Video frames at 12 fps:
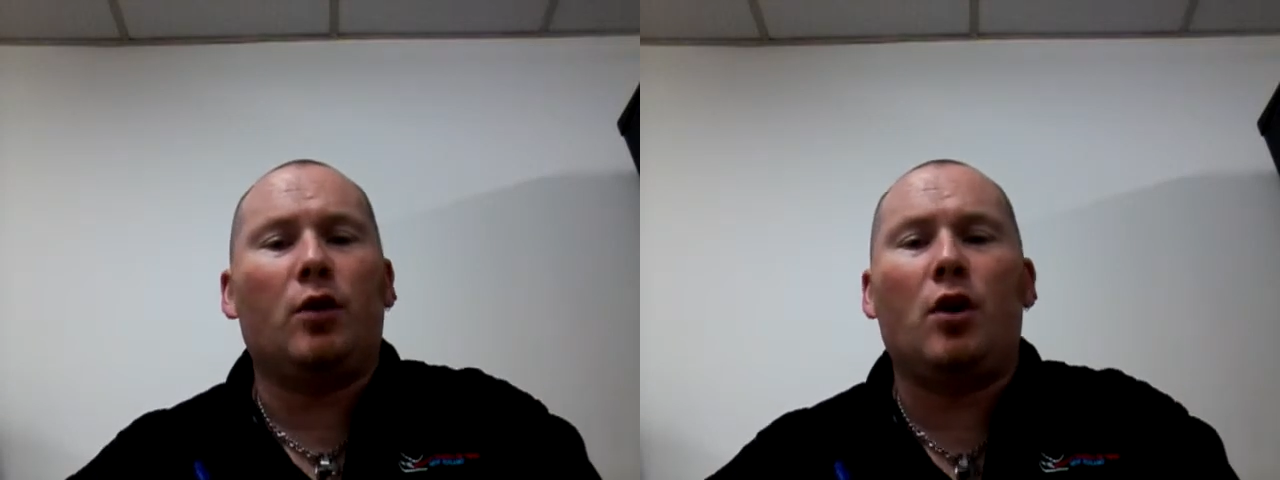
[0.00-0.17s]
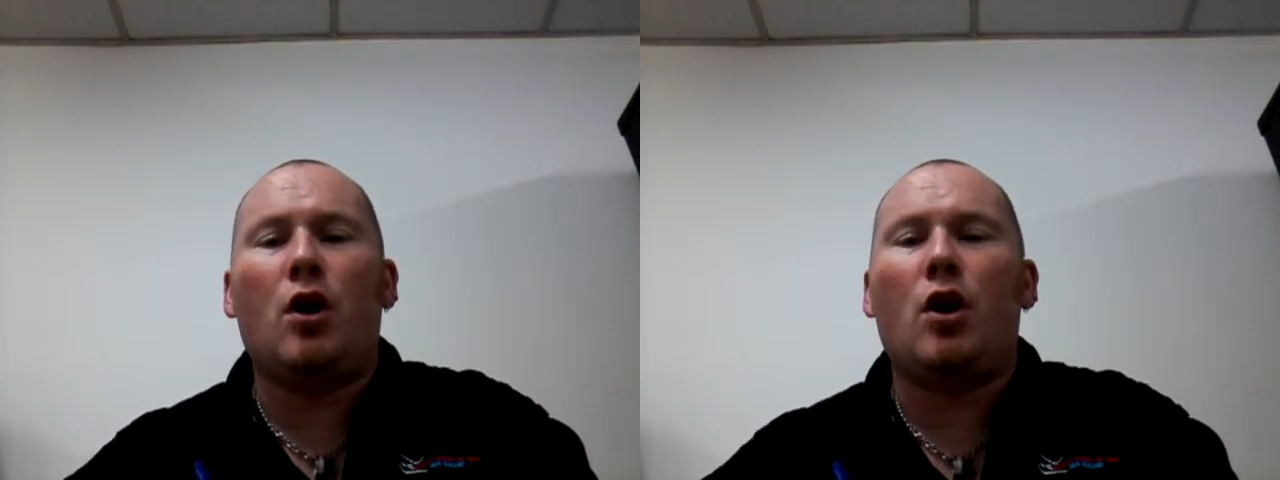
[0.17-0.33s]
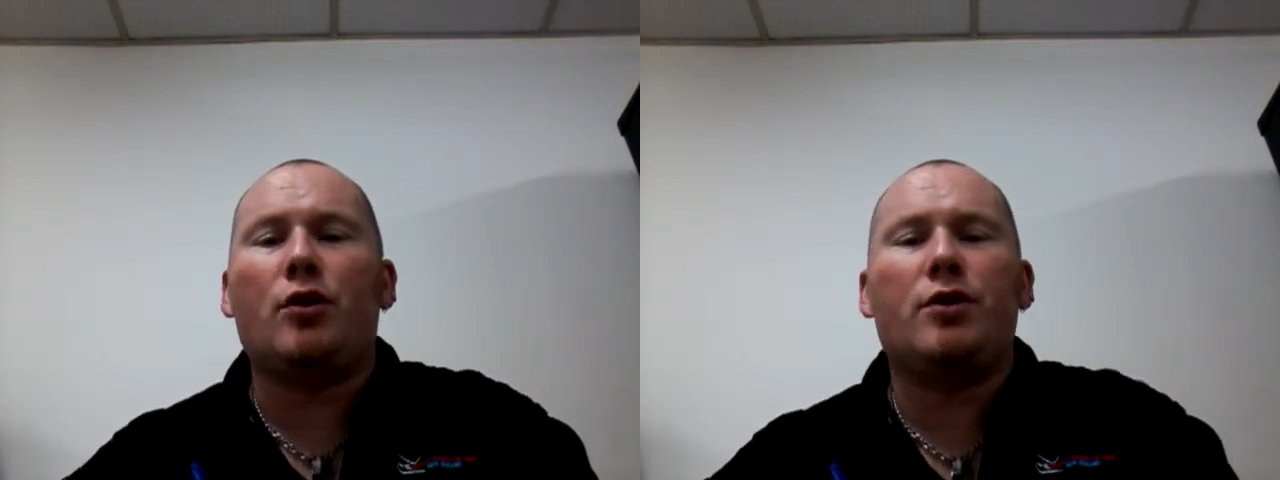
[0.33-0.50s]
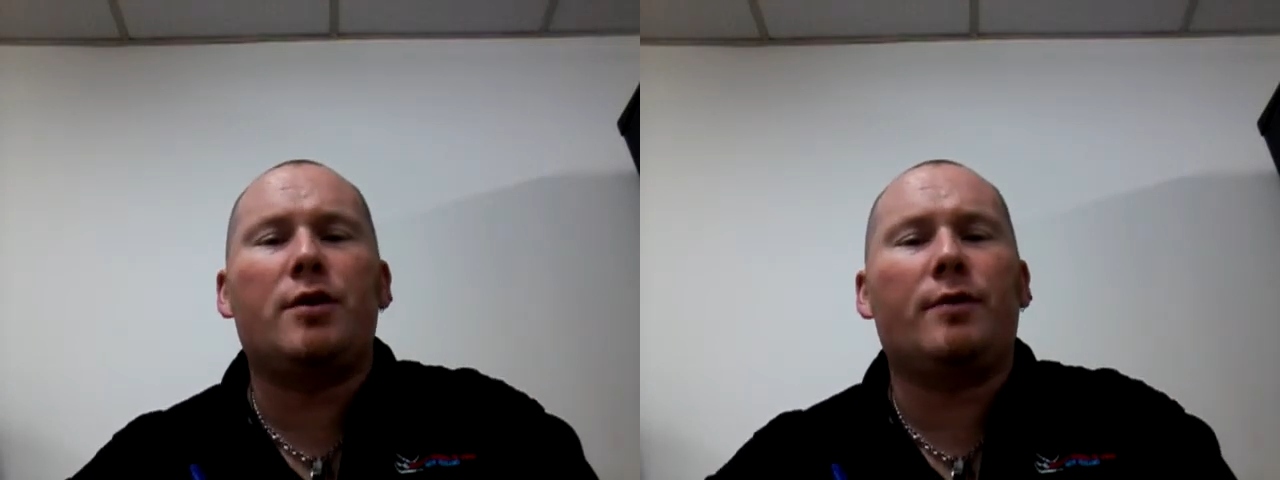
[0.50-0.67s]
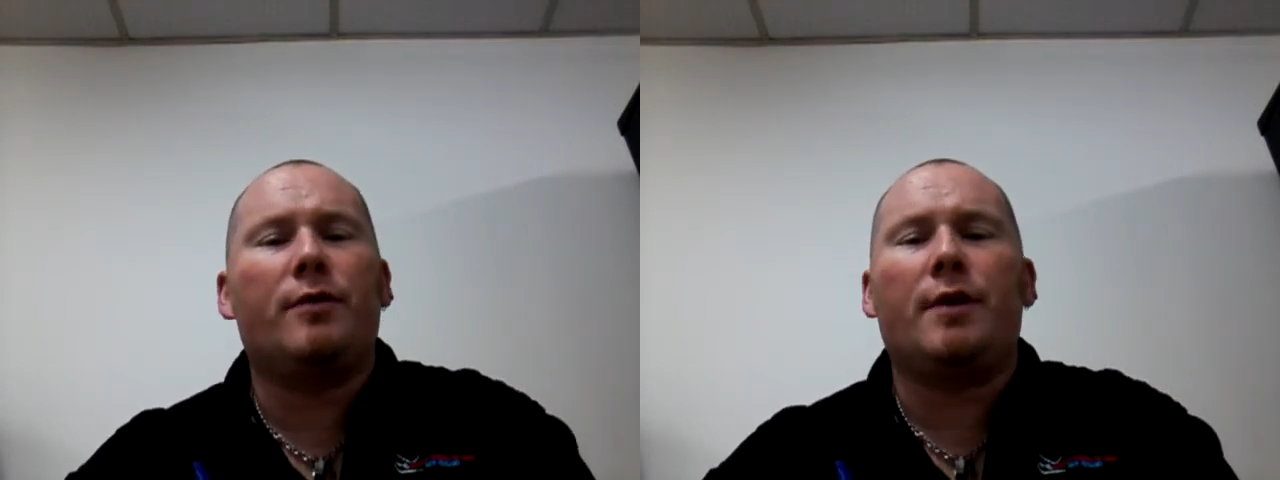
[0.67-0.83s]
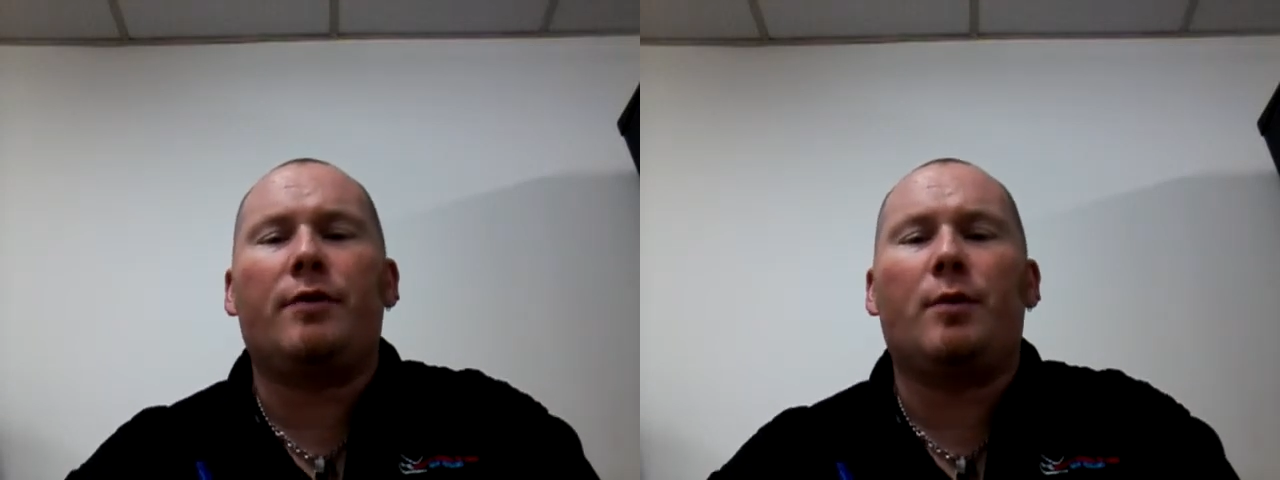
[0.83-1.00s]
lots
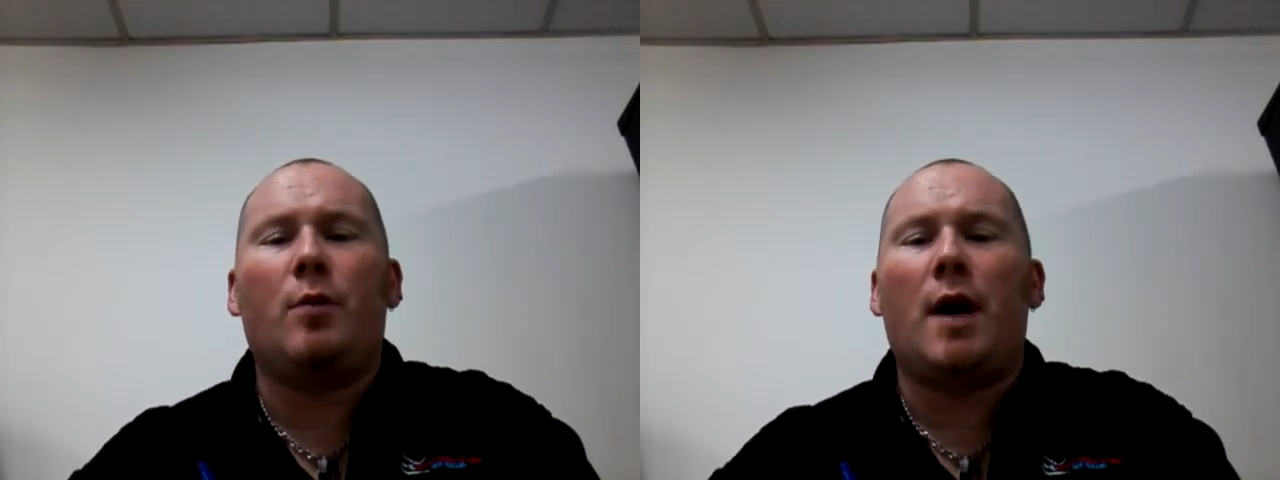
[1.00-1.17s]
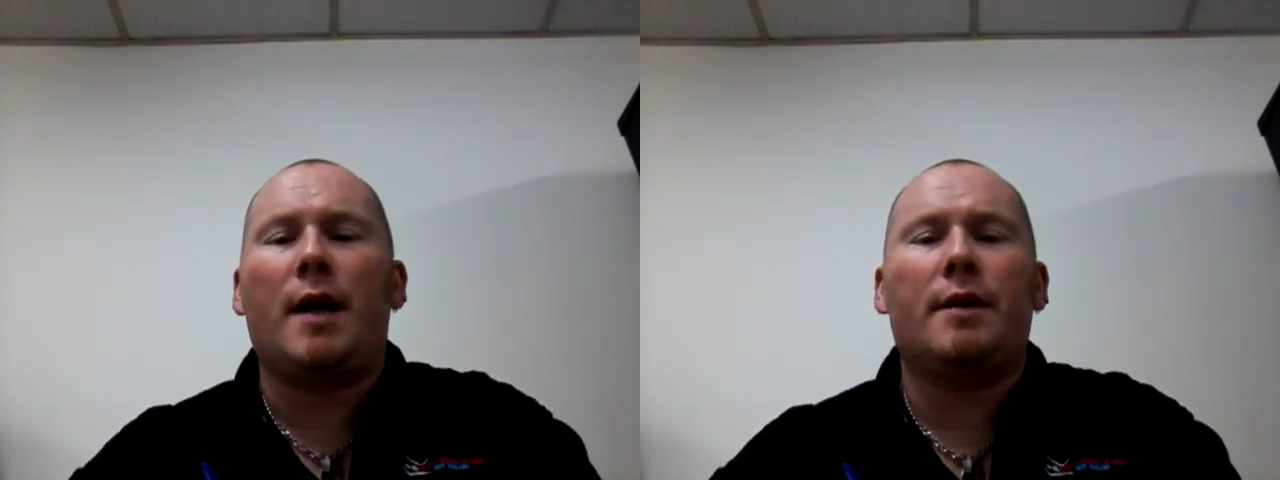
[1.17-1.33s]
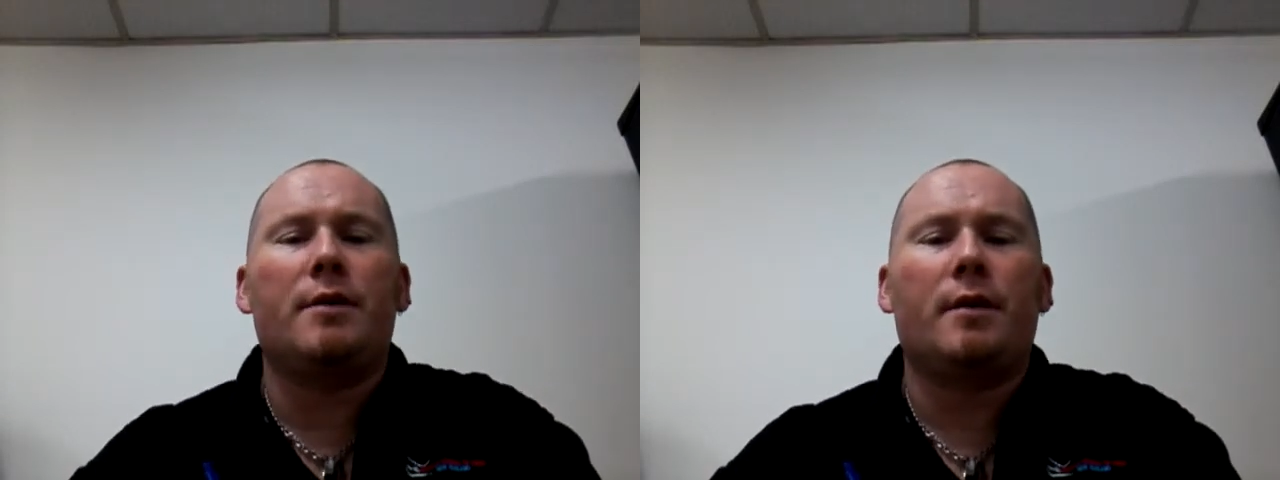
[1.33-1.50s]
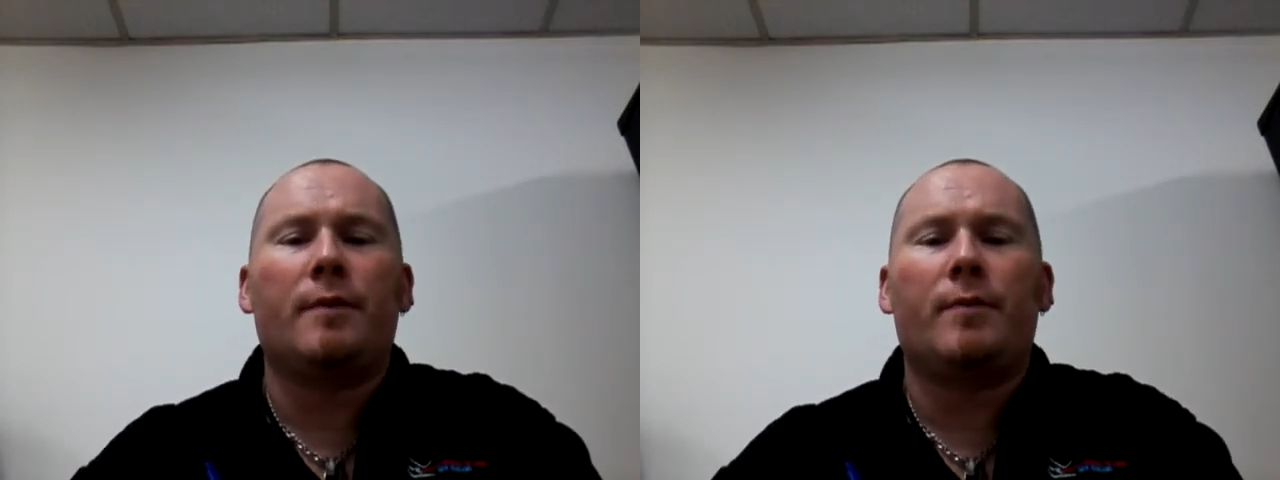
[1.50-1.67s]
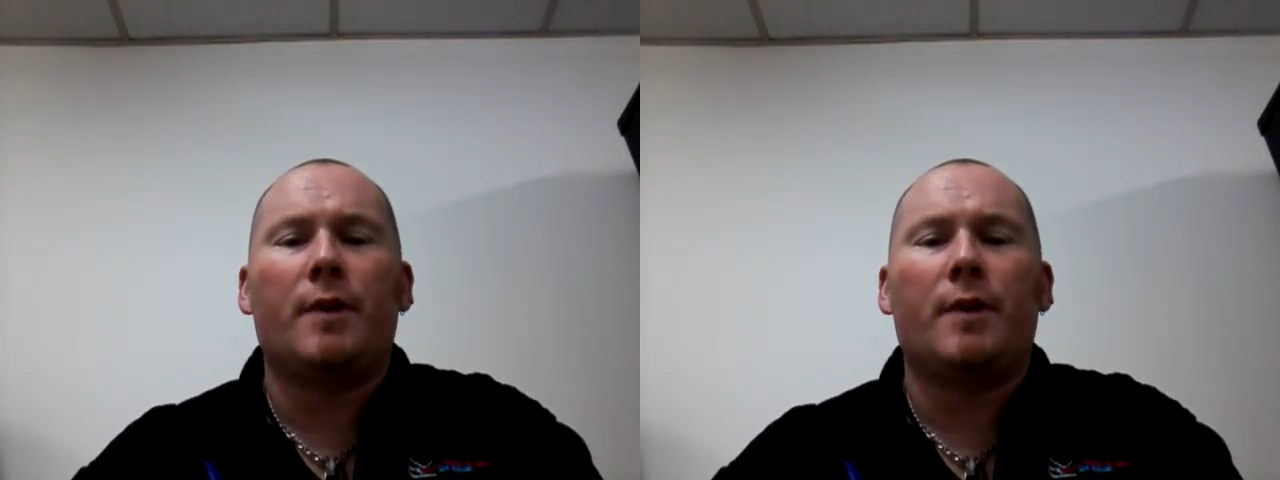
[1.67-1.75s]
of different ways.